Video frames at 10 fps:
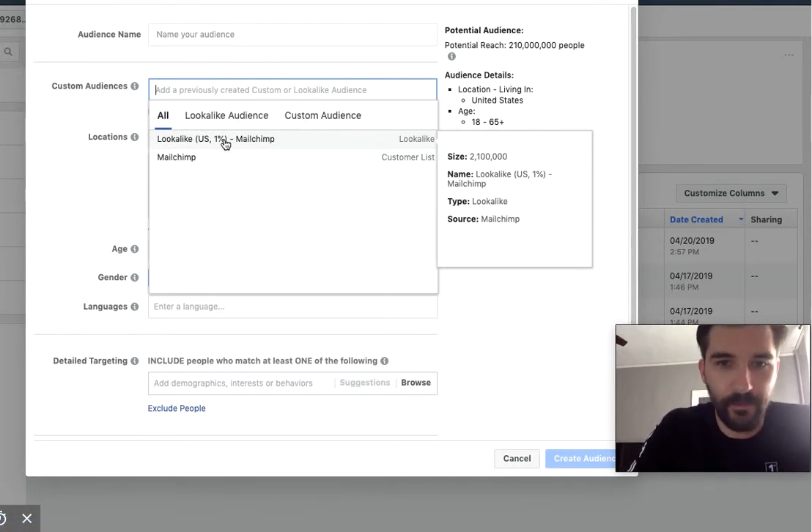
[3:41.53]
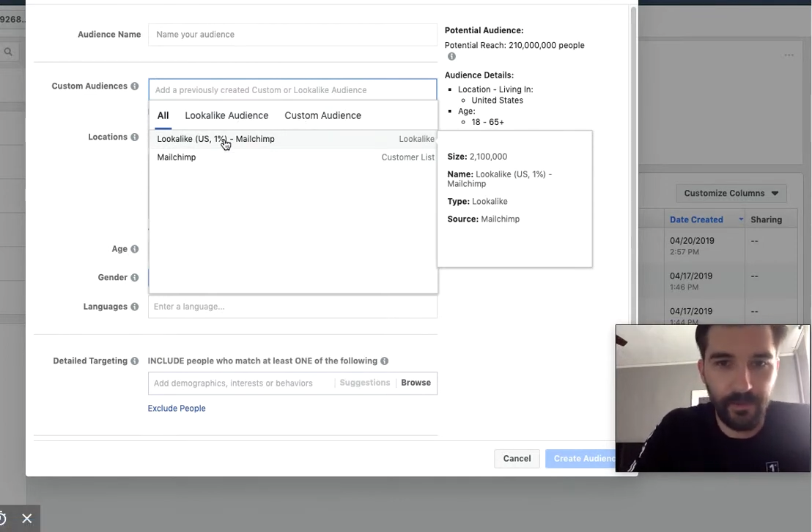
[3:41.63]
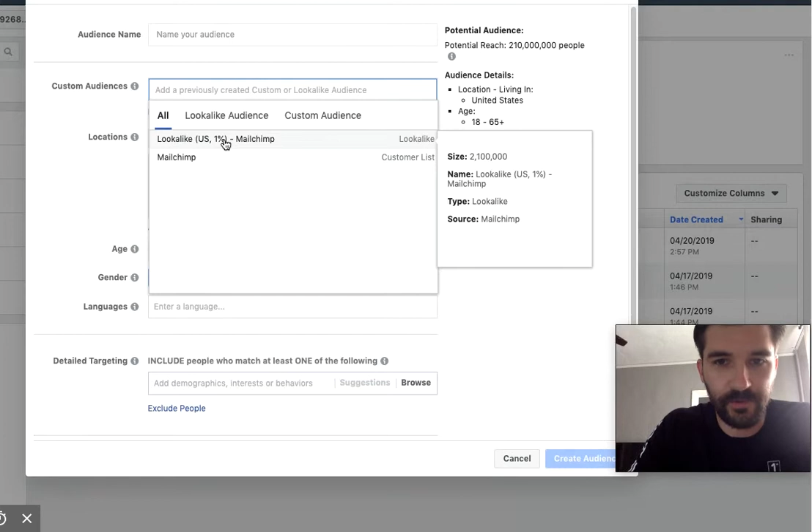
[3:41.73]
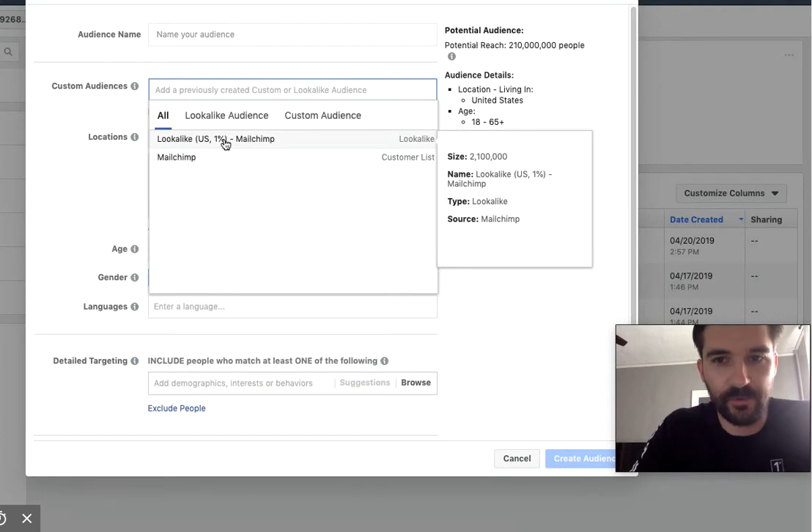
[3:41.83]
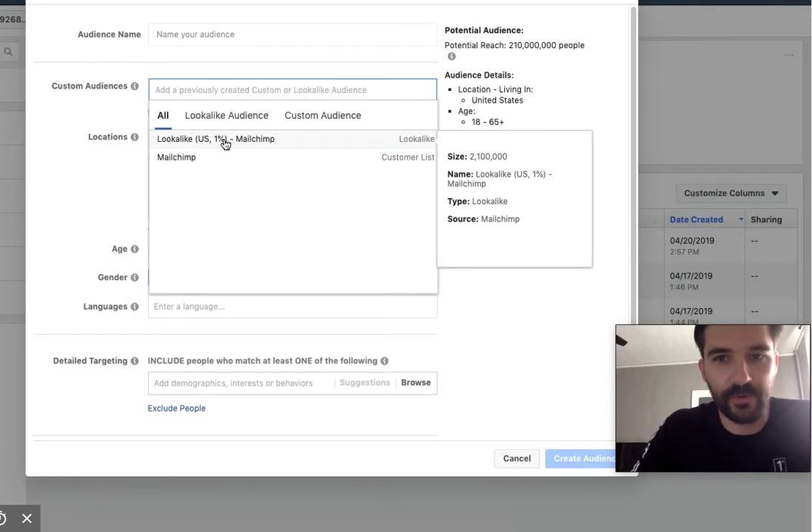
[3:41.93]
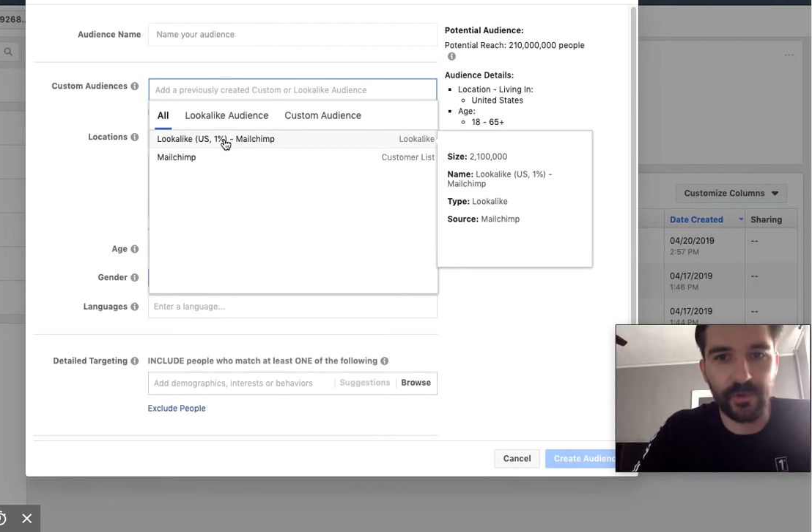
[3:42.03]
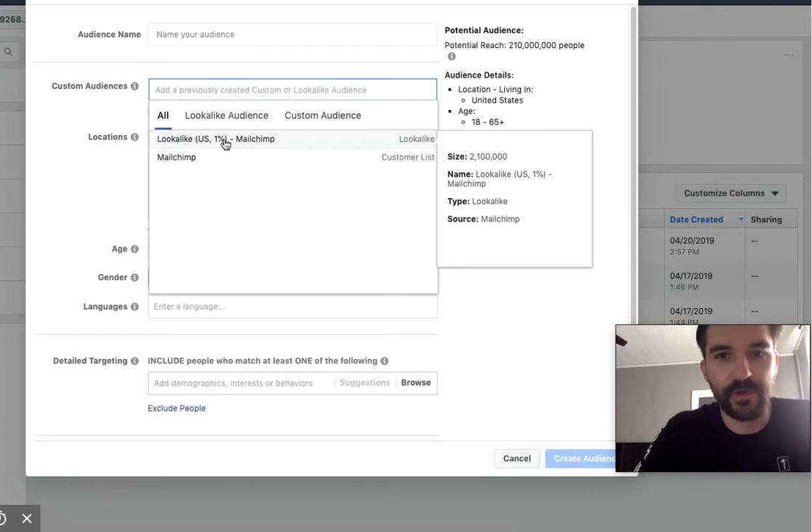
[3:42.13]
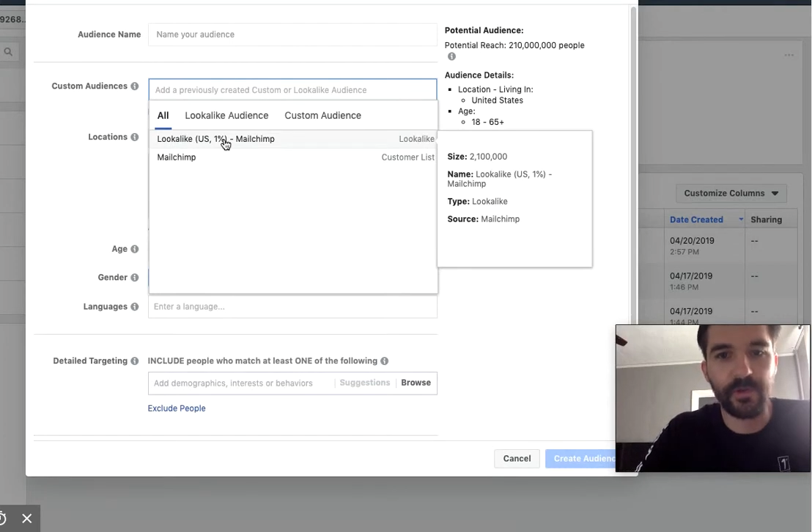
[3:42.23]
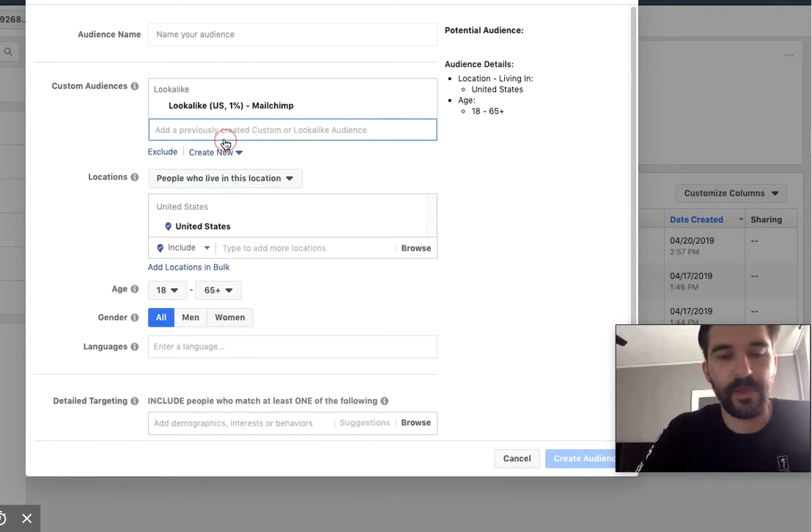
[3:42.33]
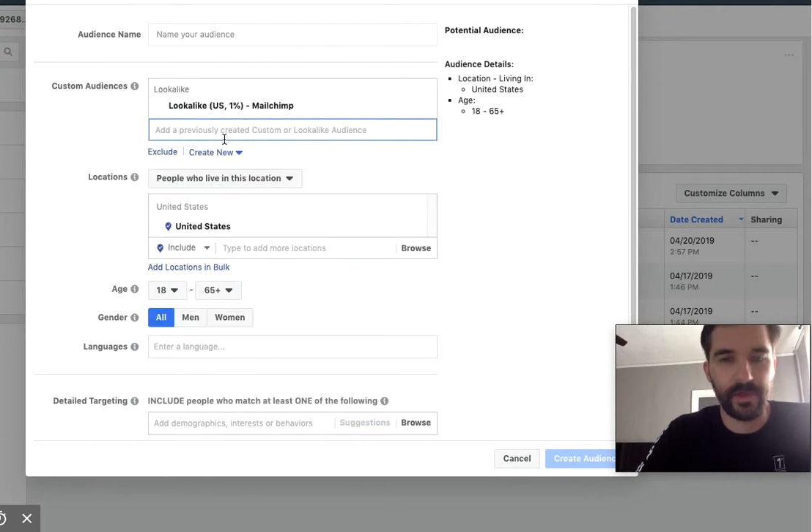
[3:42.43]
I'm going to do a
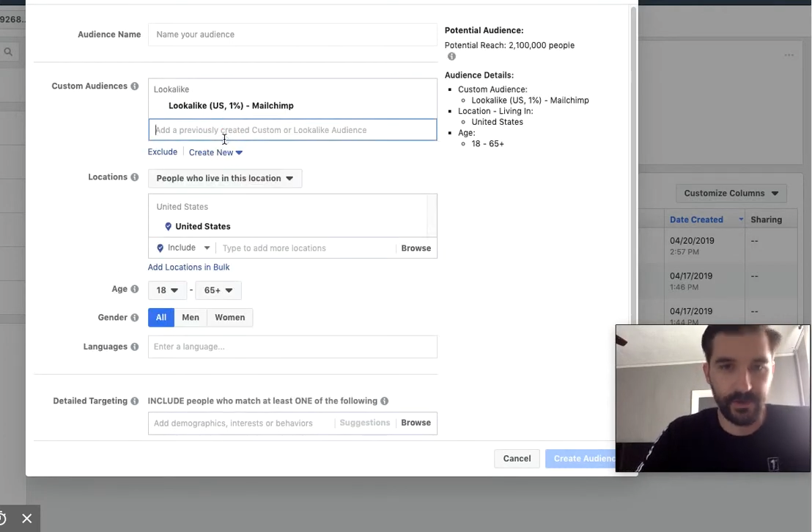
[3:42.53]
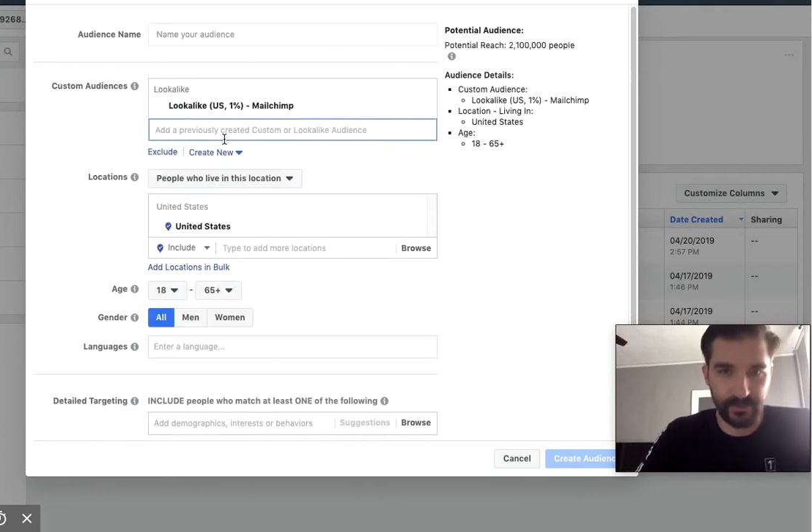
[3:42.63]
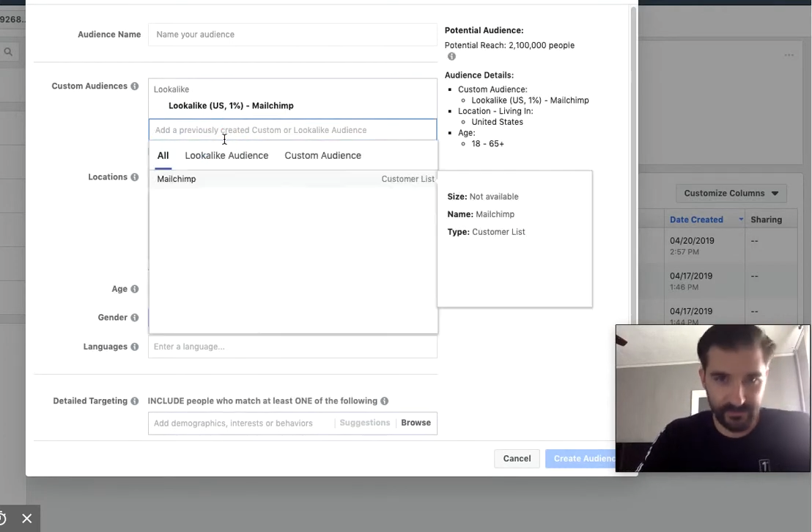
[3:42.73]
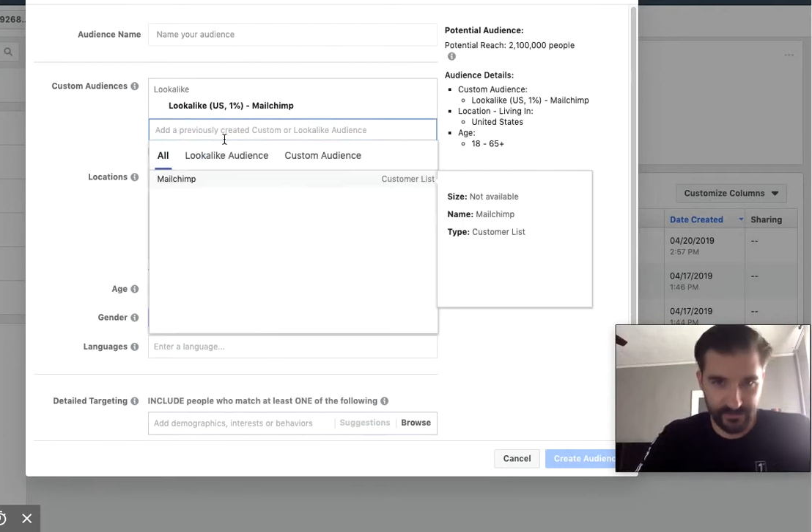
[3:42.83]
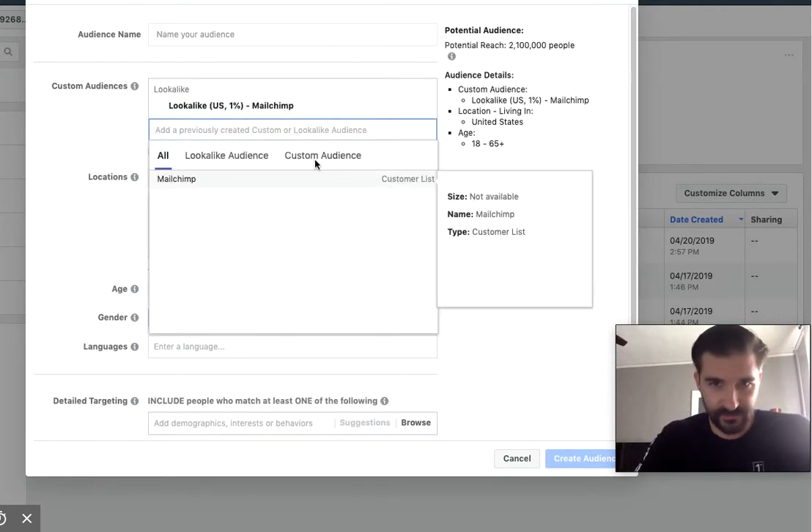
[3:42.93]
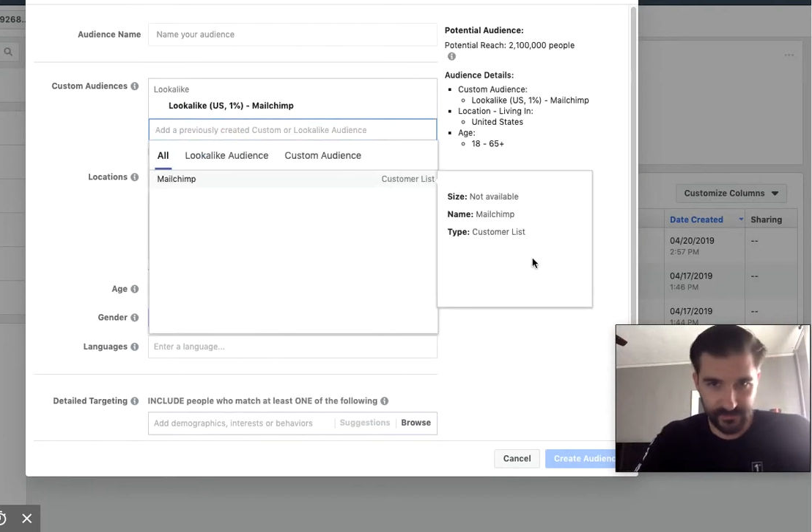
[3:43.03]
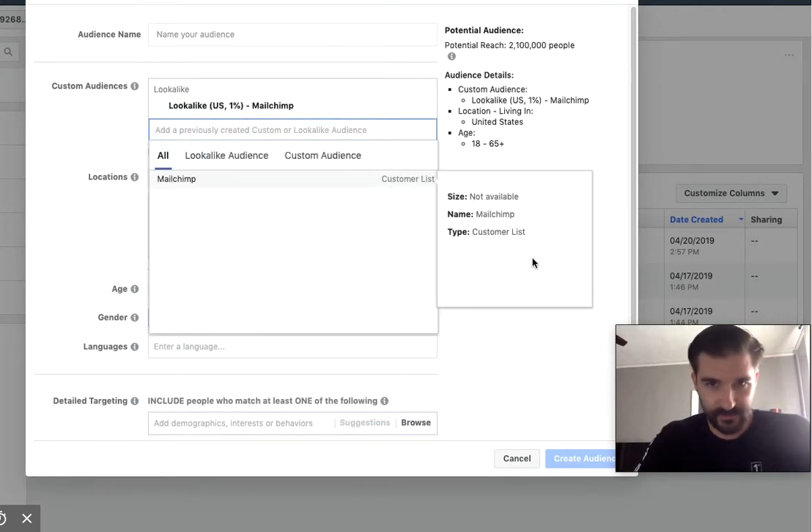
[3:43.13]
lookalike audience